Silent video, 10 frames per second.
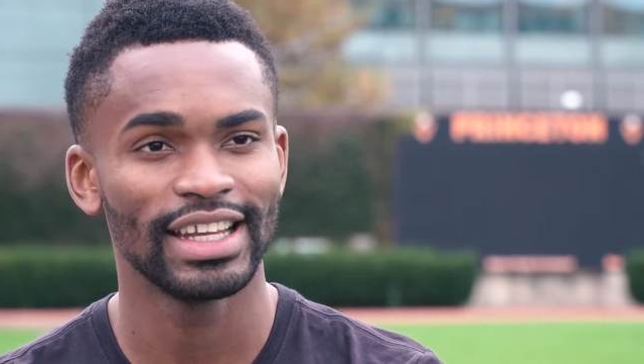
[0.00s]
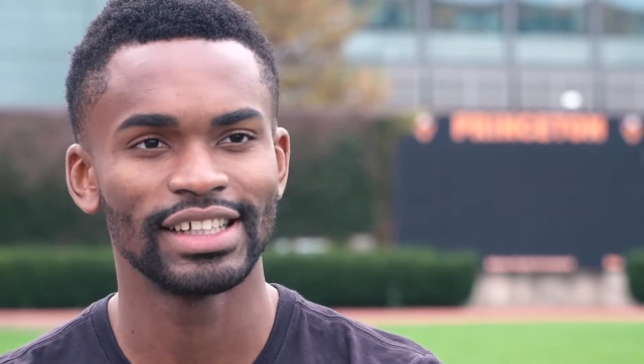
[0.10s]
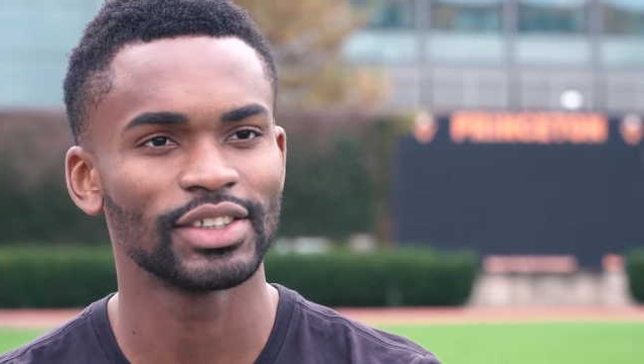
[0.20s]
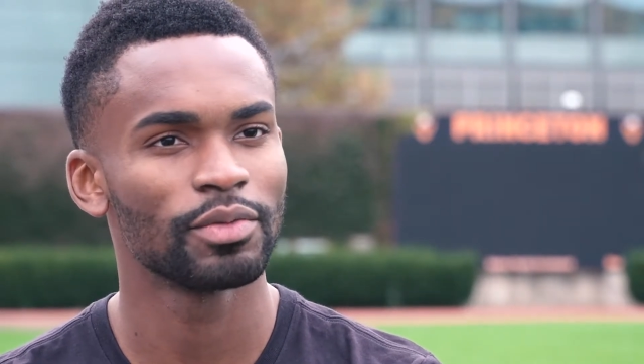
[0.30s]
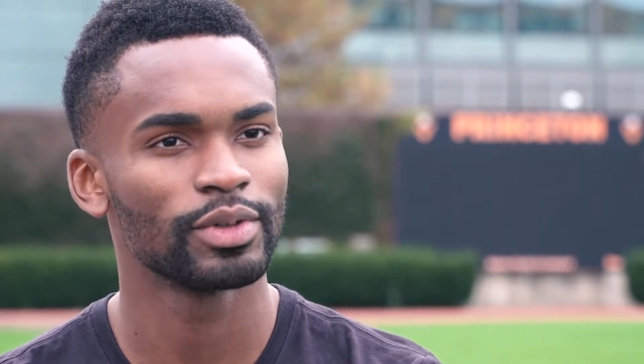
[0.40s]
And
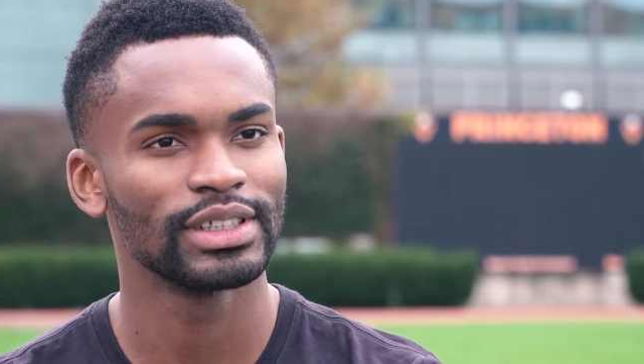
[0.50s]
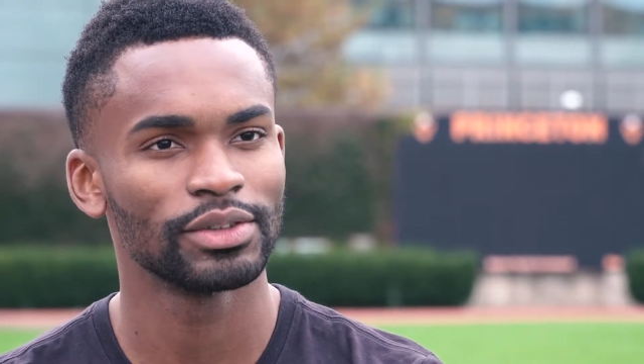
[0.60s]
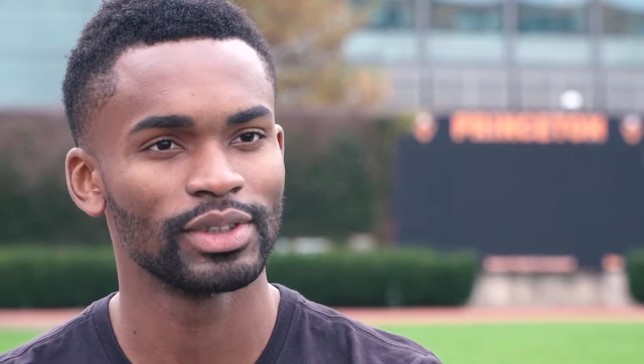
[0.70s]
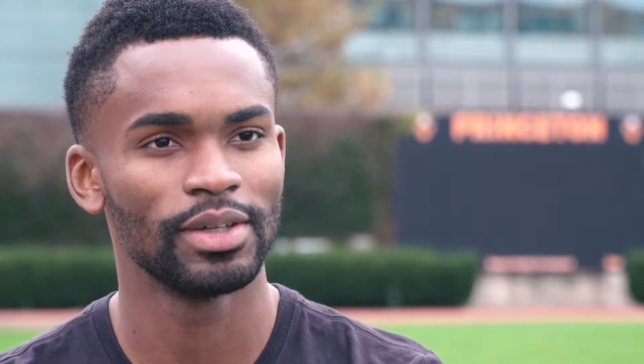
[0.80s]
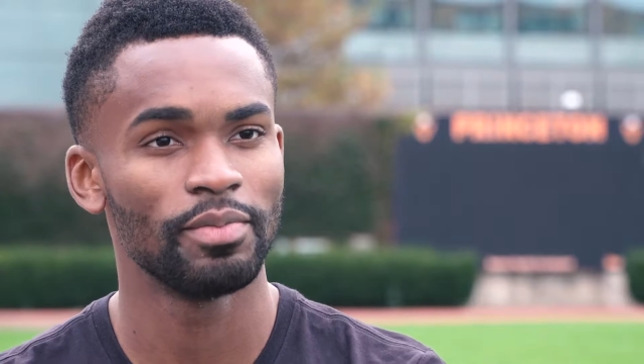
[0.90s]
I saw
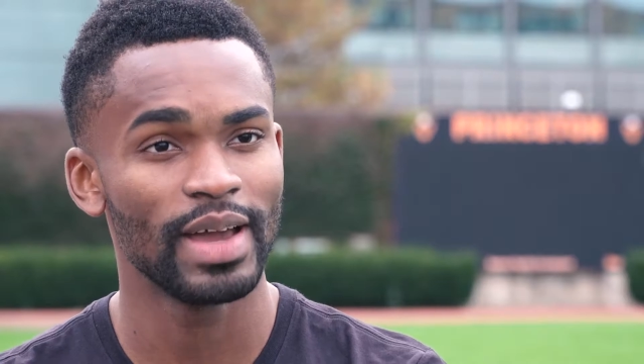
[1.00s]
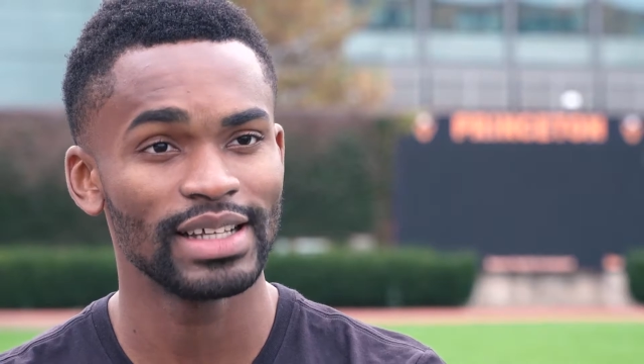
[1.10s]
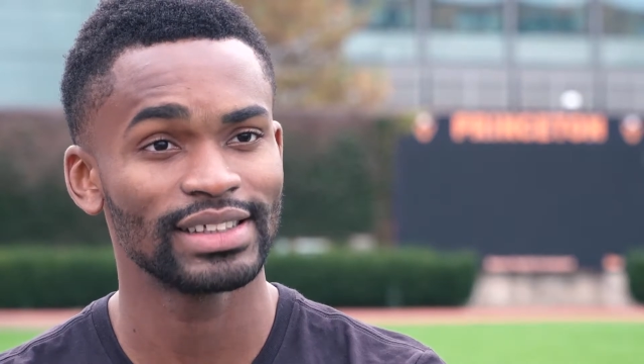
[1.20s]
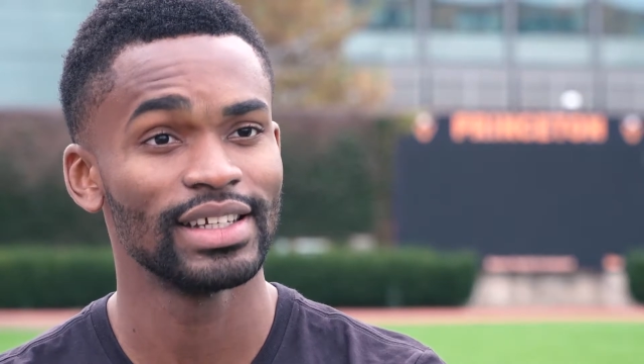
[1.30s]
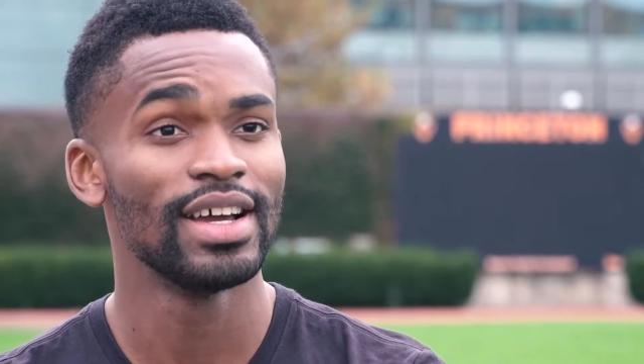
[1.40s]
Princeton was the
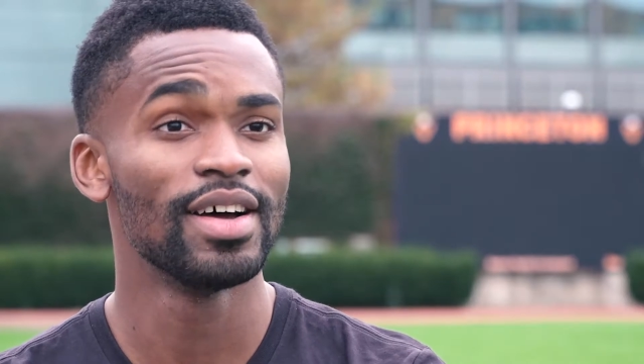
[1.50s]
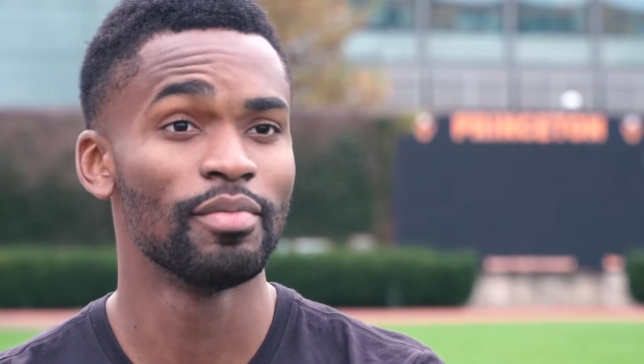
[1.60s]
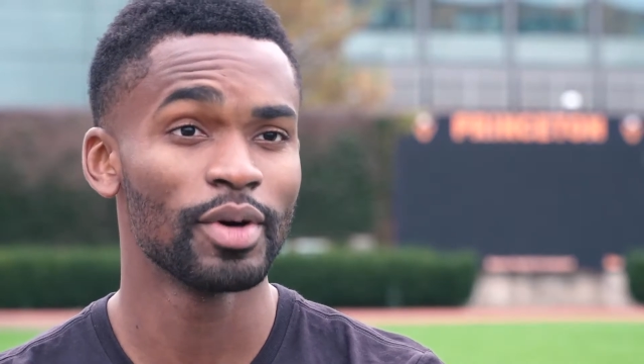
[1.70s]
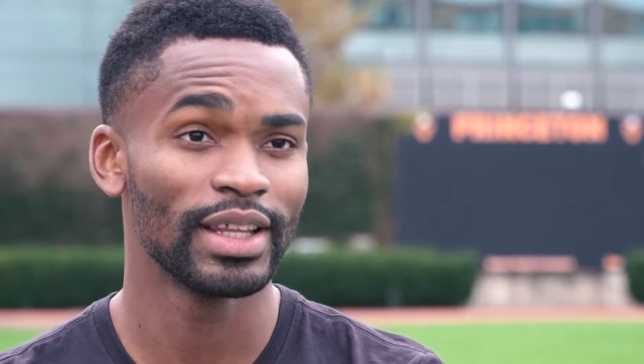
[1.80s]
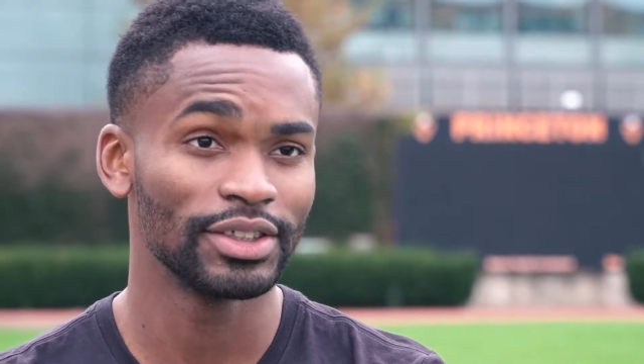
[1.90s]
best,
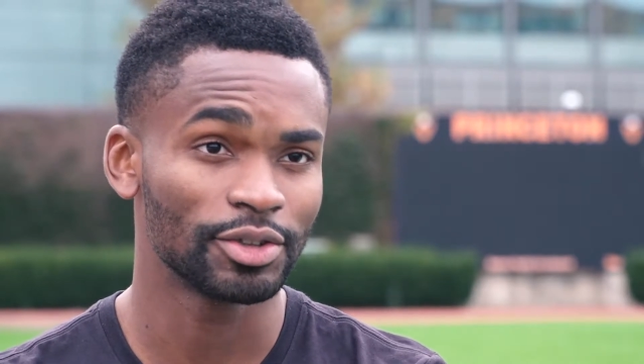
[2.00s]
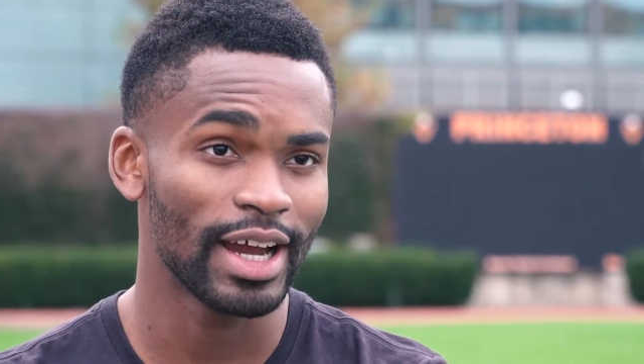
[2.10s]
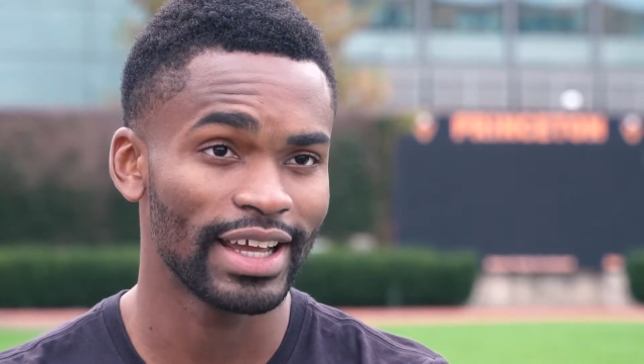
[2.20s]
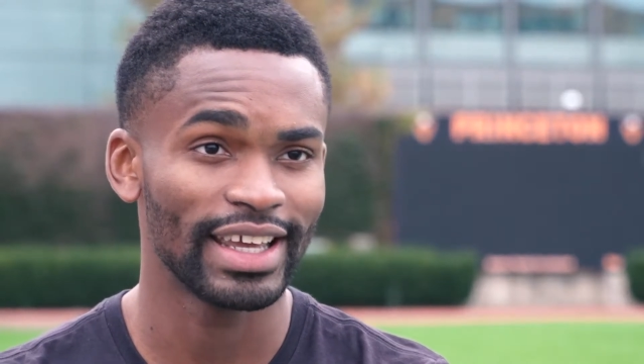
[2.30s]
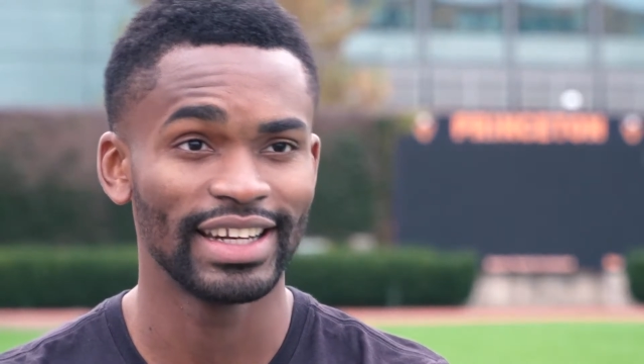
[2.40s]
both in
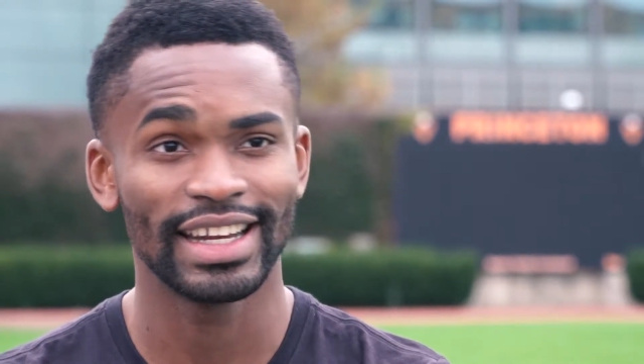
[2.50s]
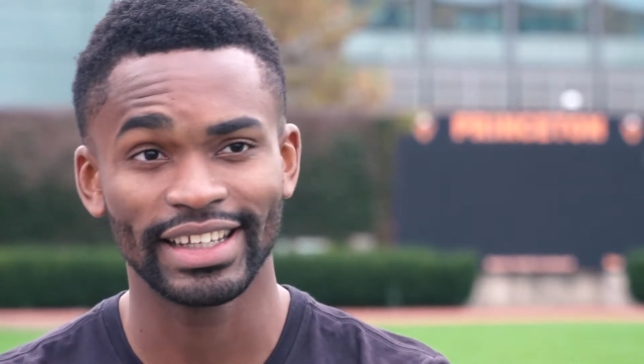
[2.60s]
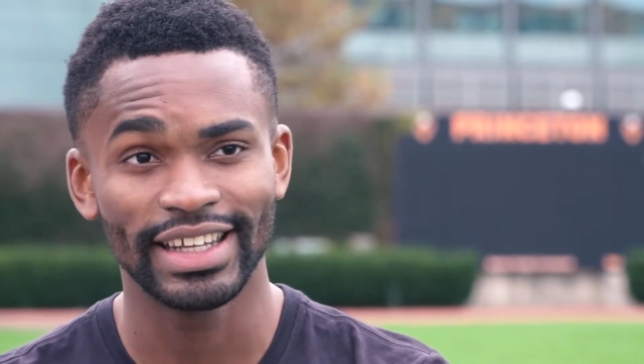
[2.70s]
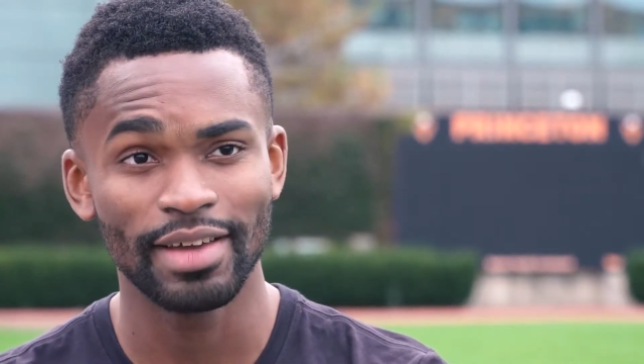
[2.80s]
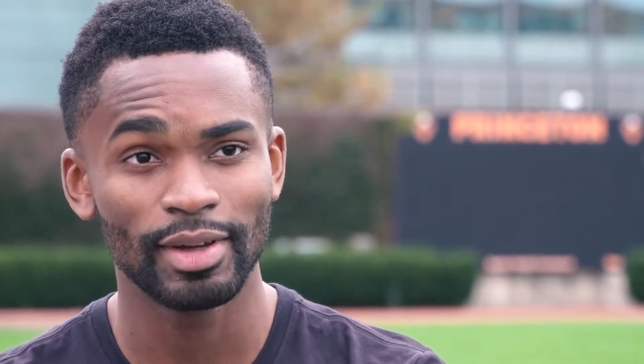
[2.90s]
track and in
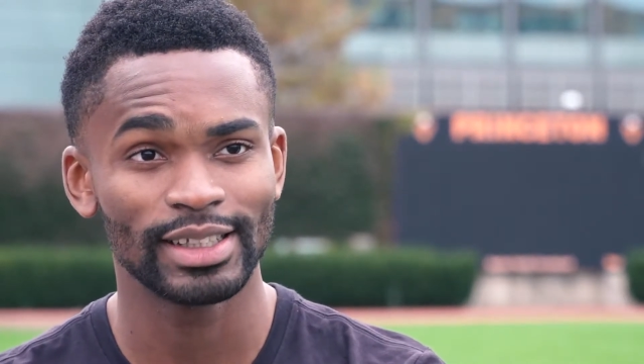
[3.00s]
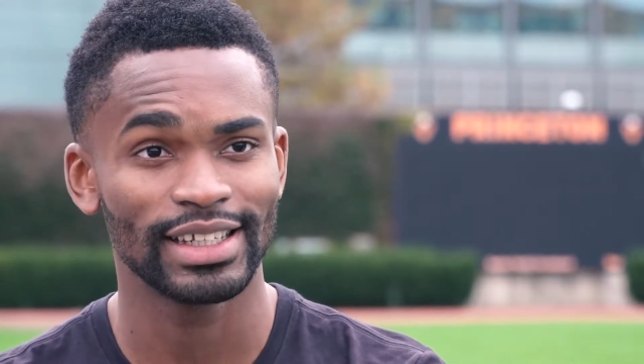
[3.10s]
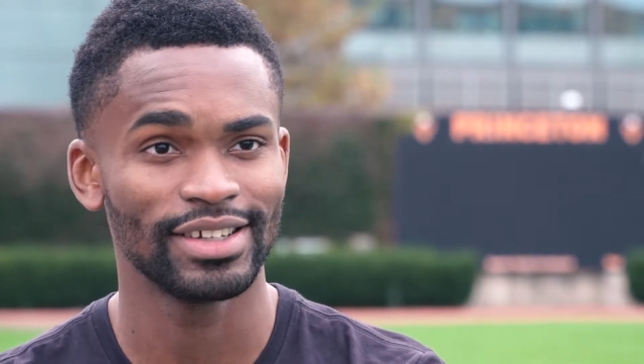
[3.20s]
academics.